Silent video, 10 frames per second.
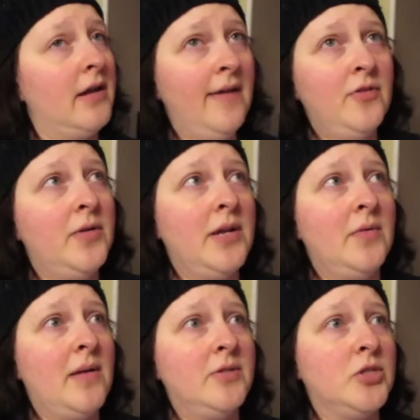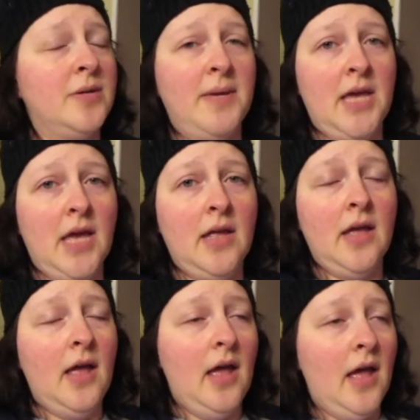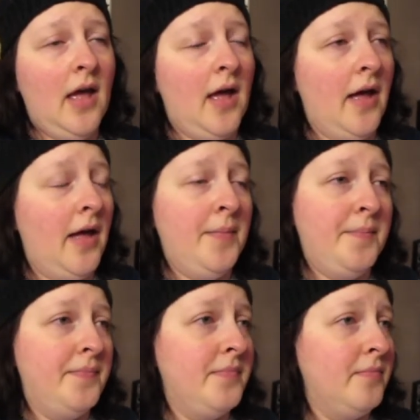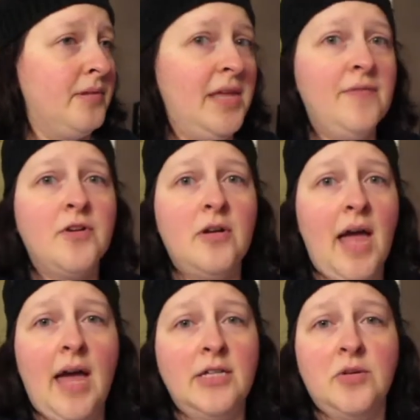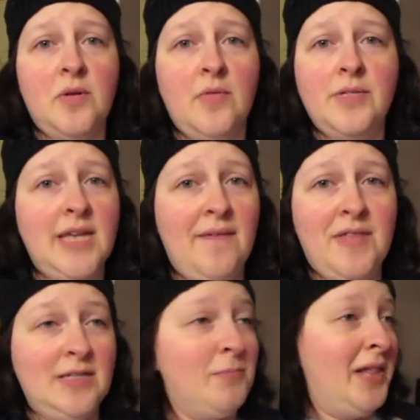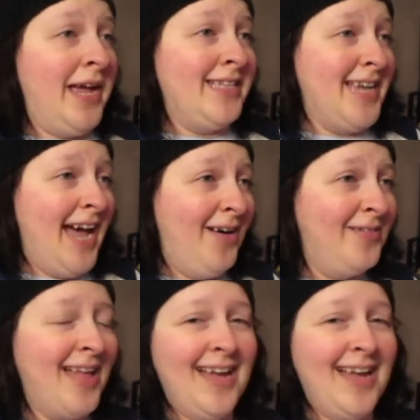I have no idea when I'm streaming yet. Believe it or not, I don't always have these planned out.